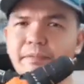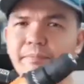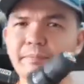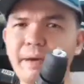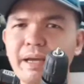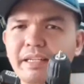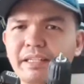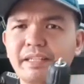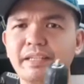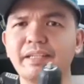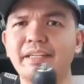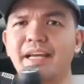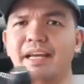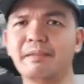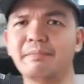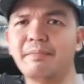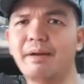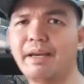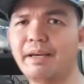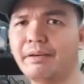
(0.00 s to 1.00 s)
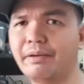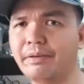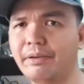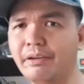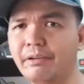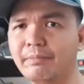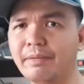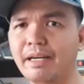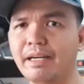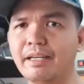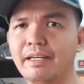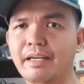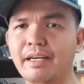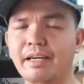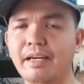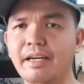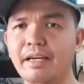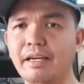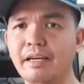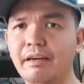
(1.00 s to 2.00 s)
better than my Hoyoma.
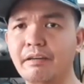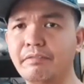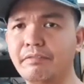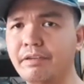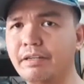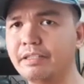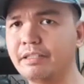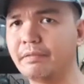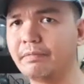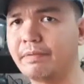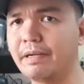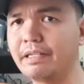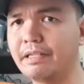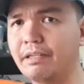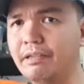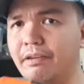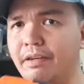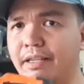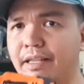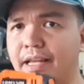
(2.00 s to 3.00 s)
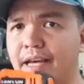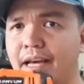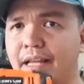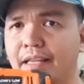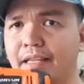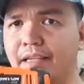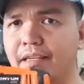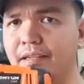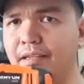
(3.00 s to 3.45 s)
First impression, look at that.